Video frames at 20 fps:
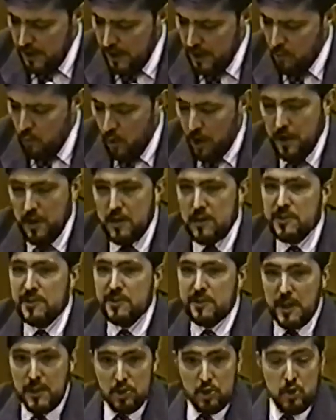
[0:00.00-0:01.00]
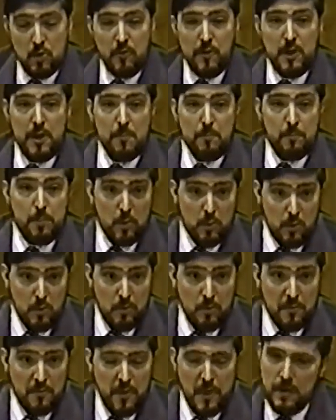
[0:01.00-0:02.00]
They wanted essentially to
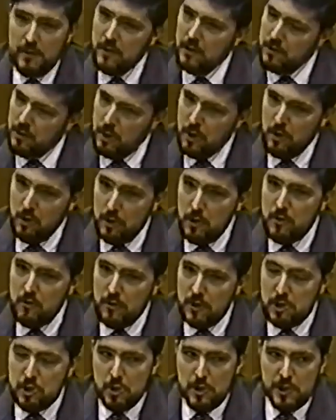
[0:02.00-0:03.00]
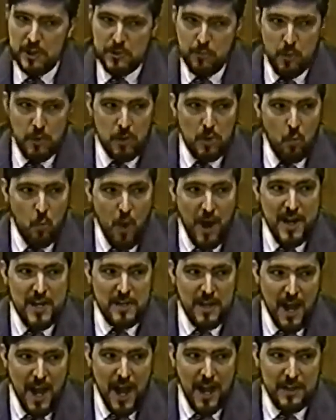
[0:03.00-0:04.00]
prove that the good Christians with the
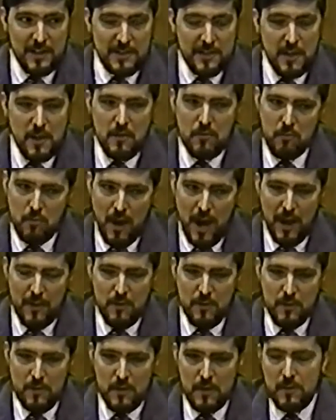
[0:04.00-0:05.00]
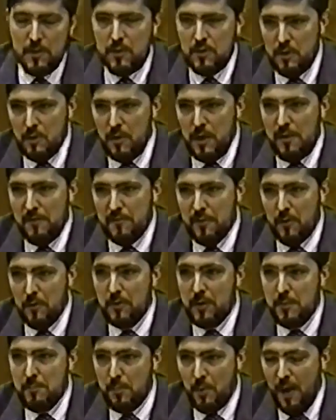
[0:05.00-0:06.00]
white hats, rather than the dirty,
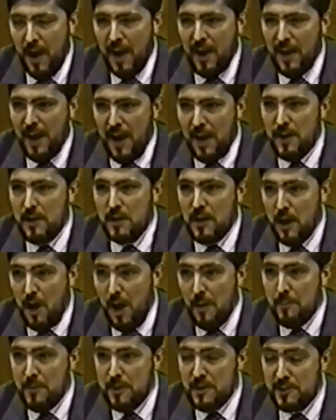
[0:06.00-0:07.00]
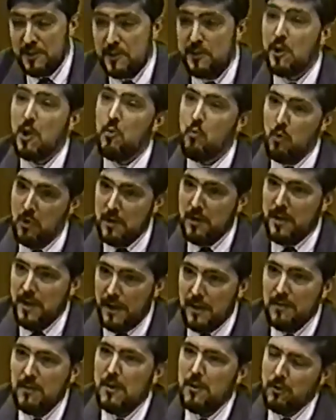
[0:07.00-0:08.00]
filthy, black hatted communists, would
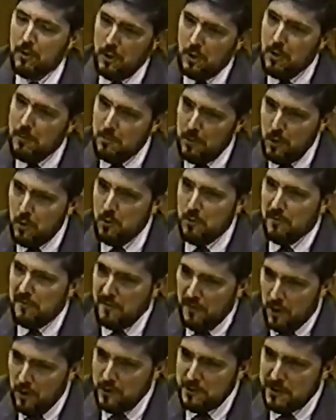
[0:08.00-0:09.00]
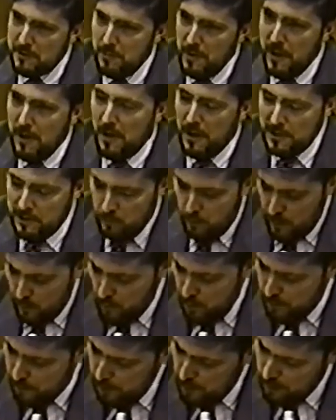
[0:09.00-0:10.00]
get to the moon first because
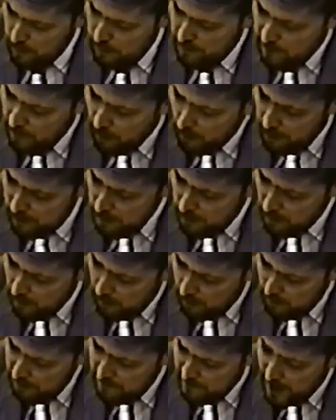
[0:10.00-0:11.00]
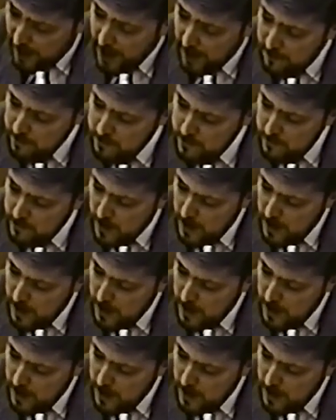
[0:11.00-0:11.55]
we were pure of heart and all of that.